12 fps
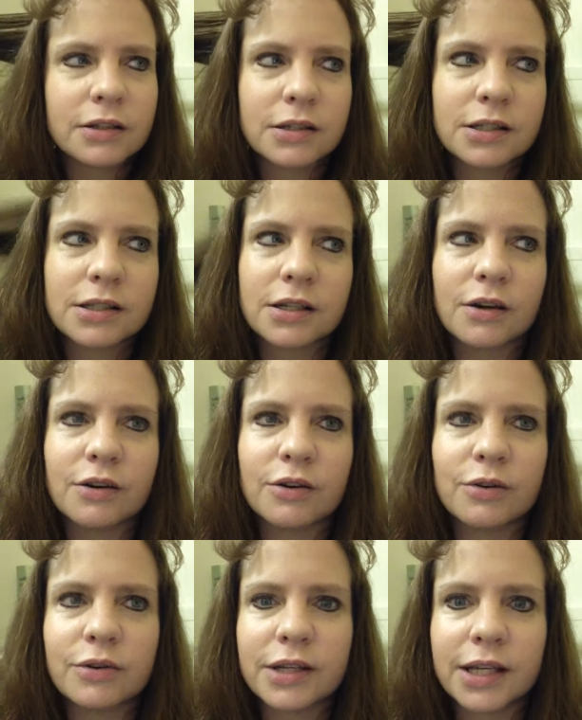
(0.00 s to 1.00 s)

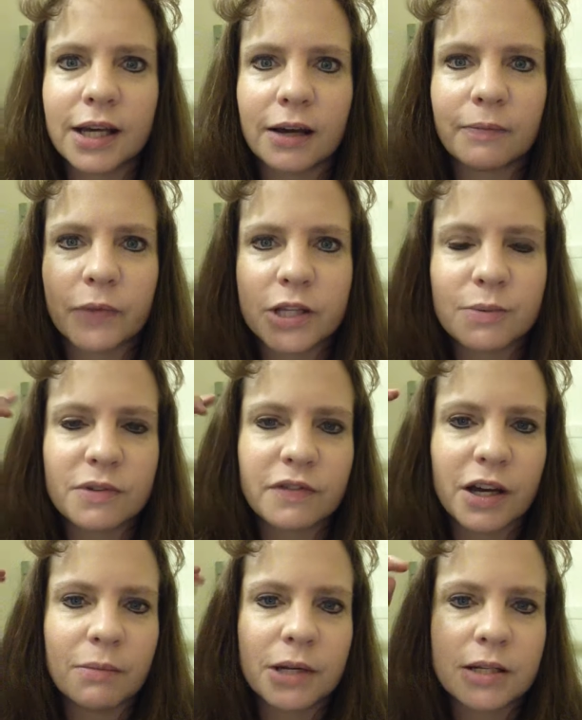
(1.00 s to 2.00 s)
So yeah, it's been
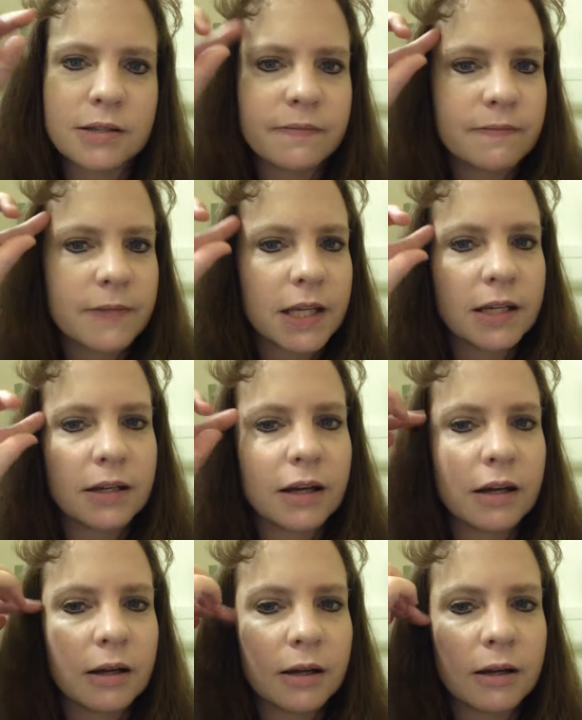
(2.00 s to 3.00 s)
five minutes, and
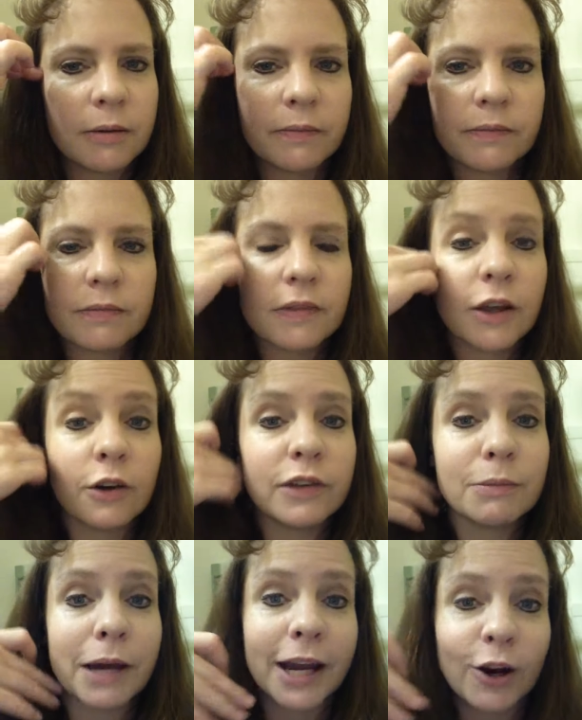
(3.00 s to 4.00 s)
um,
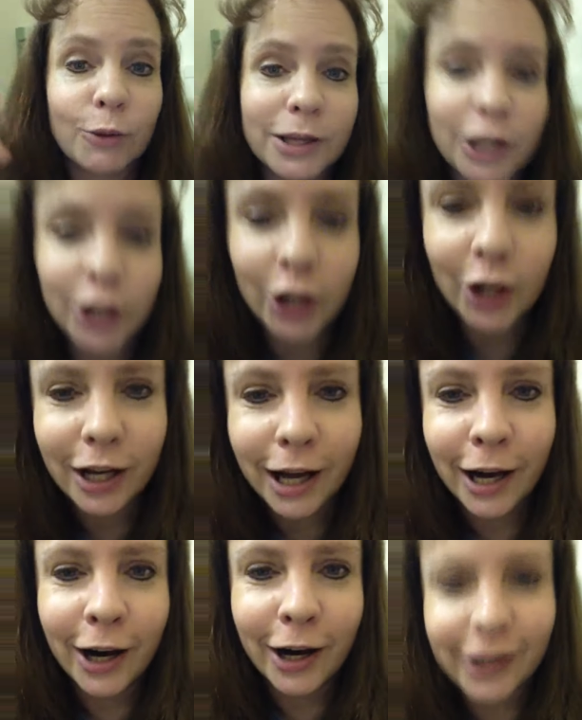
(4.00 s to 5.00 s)
hopefully my hair will be
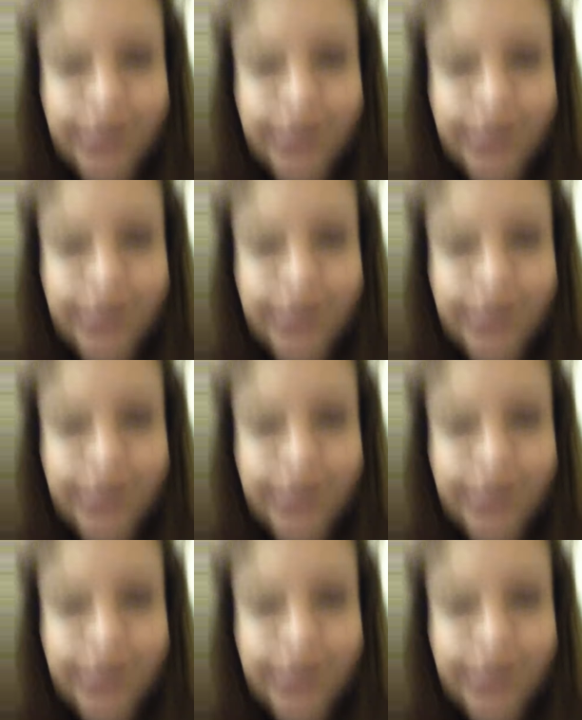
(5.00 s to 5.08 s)
luck.